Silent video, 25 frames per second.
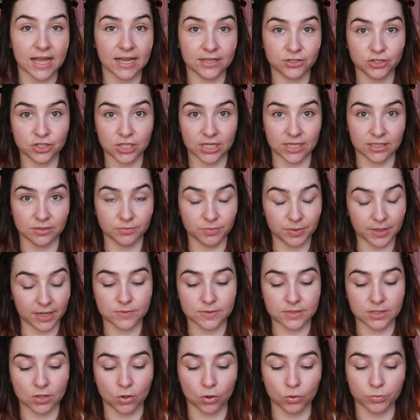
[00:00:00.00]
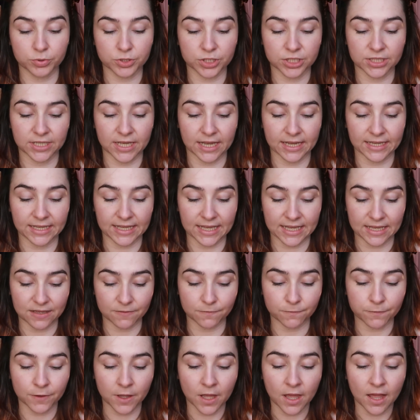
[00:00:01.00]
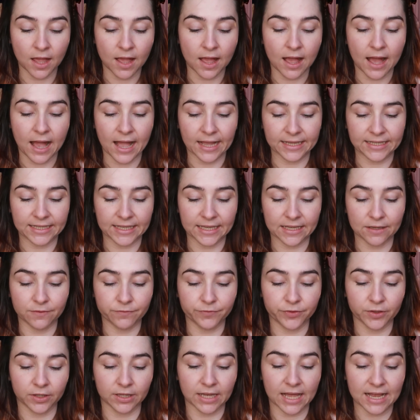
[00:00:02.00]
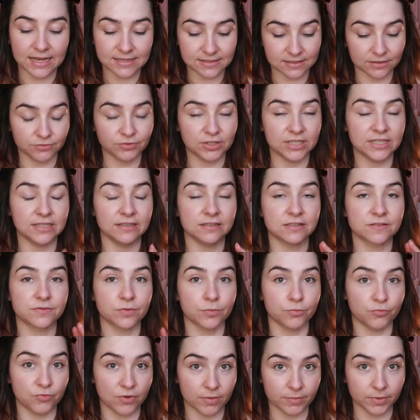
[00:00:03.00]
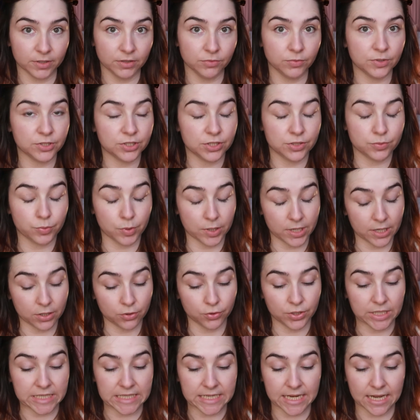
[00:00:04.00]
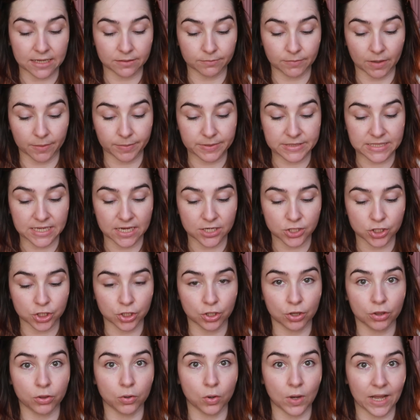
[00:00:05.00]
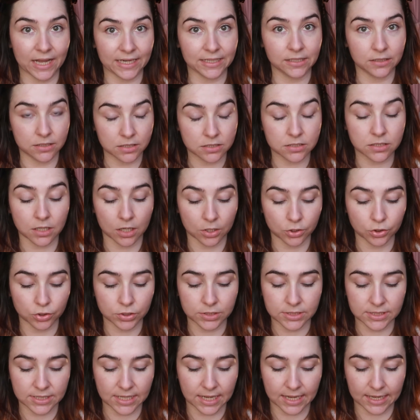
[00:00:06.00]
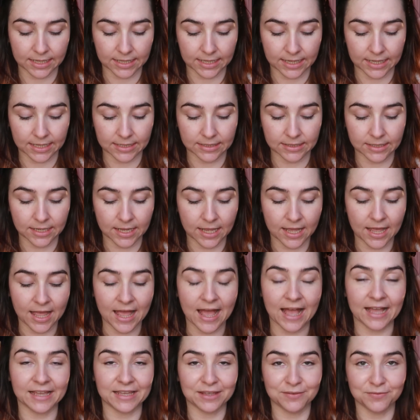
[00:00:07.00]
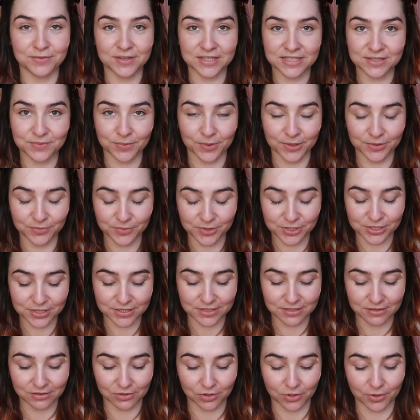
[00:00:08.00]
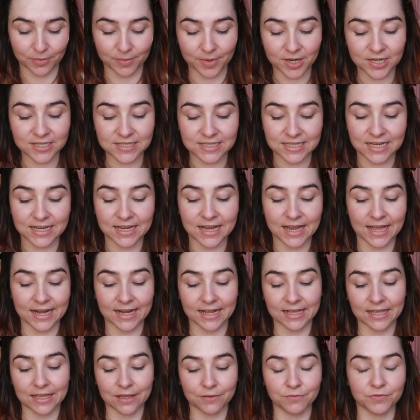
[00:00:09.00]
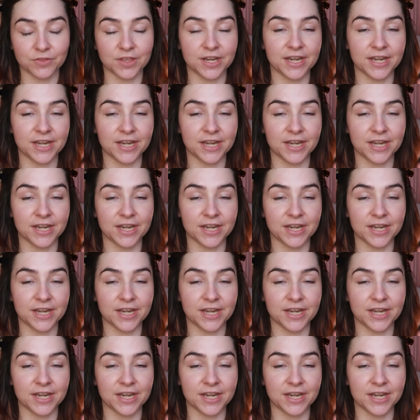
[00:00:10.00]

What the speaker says: hydrating, this was the option that I gave. I gave the Lasting Radiance from Rimmel, which is one I already had in my possession and thought I need to start using that again. I gave this one, which is the Laura Mercier, and I gave